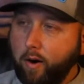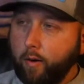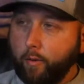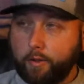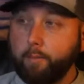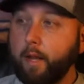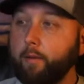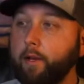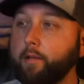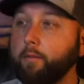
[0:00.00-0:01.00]
which by the
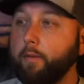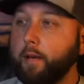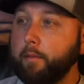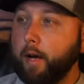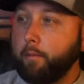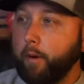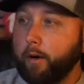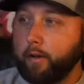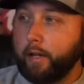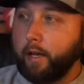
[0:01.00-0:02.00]
way is made by
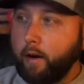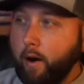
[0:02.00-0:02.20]
Berkeley,